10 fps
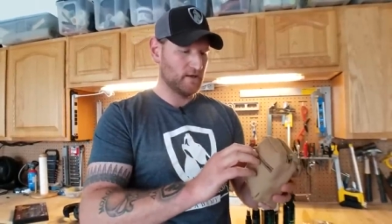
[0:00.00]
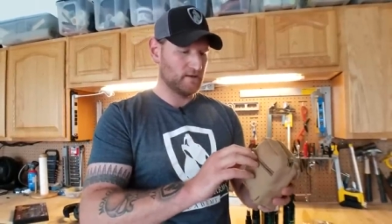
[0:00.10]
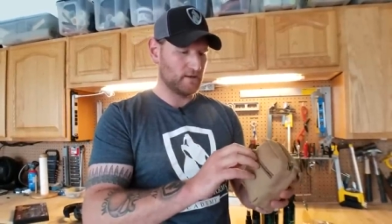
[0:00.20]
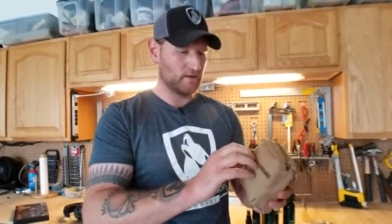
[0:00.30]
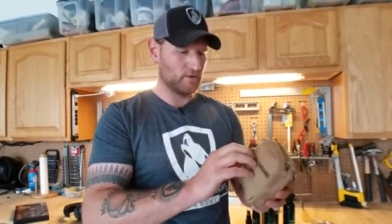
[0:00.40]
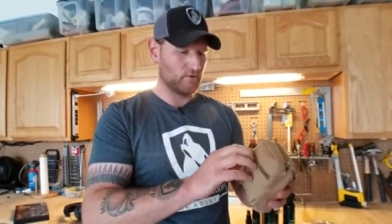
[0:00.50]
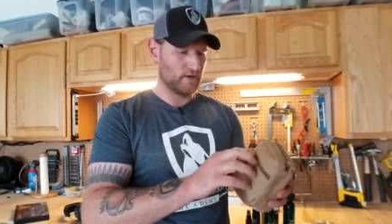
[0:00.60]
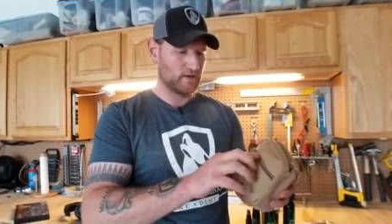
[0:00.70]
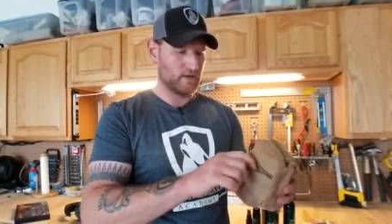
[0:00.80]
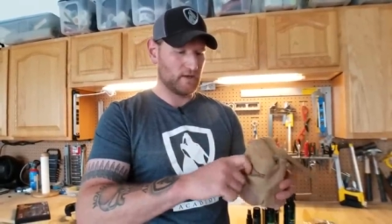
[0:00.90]
And then a little
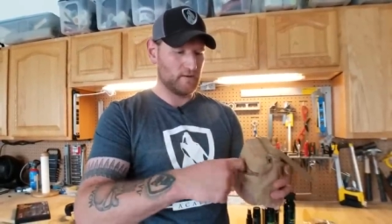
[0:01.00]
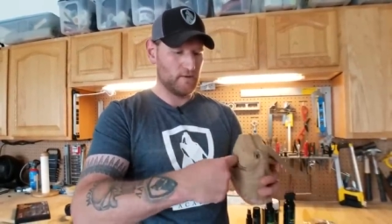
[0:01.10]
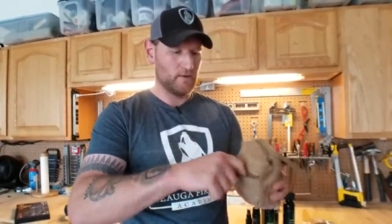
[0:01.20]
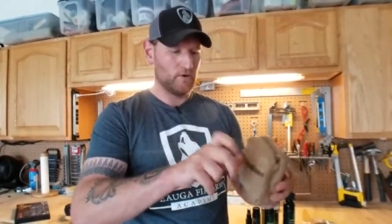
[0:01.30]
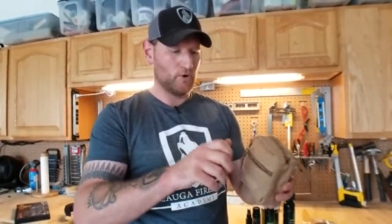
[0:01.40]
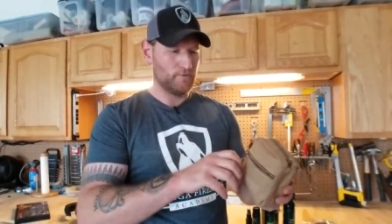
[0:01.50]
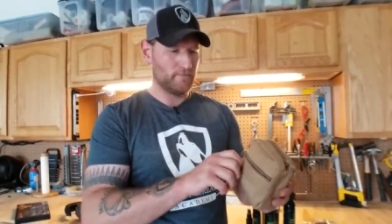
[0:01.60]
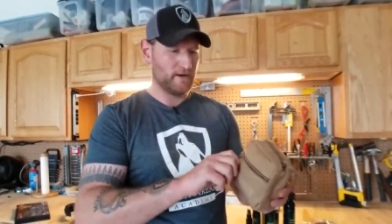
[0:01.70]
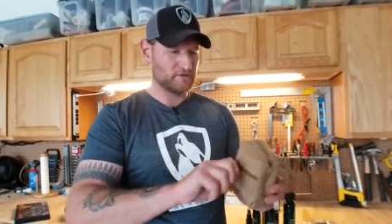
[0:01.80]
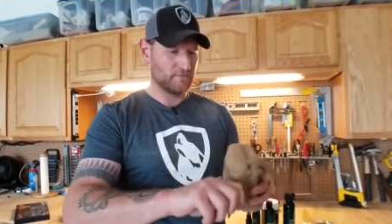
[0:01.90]
quick uh,
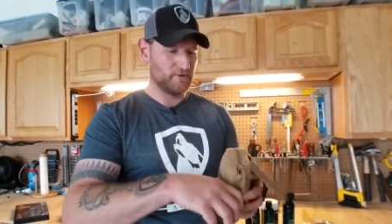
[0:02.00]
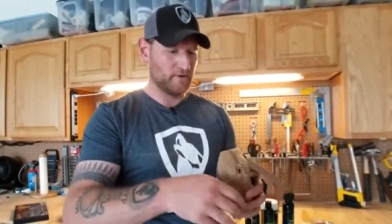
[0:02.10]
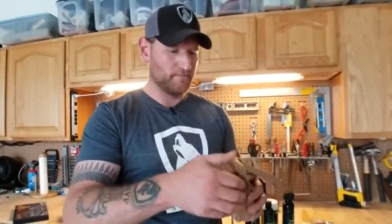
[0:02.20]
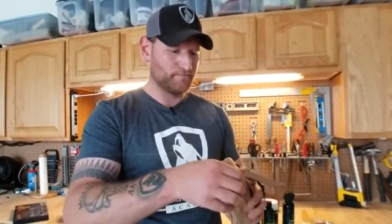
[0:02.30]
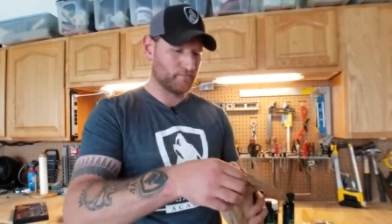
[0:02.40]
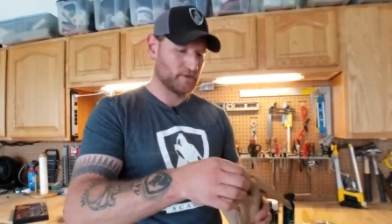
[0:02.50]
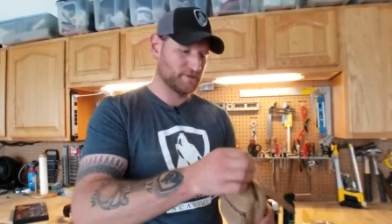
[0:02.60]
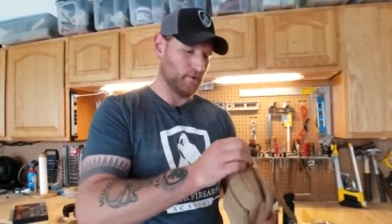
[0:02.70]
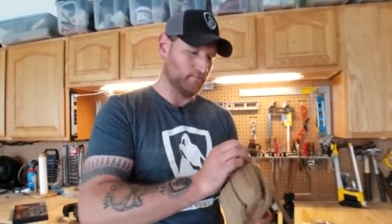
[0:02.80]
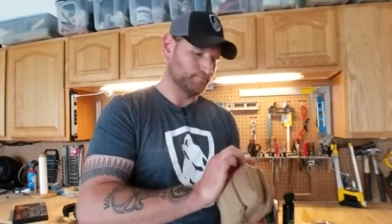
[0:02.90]
open pouch up here.
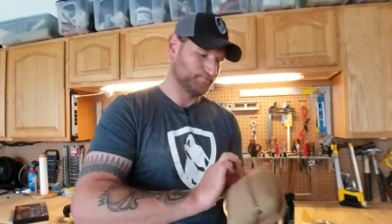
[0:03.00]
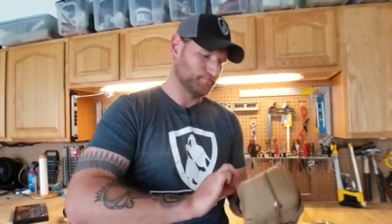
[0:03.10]
So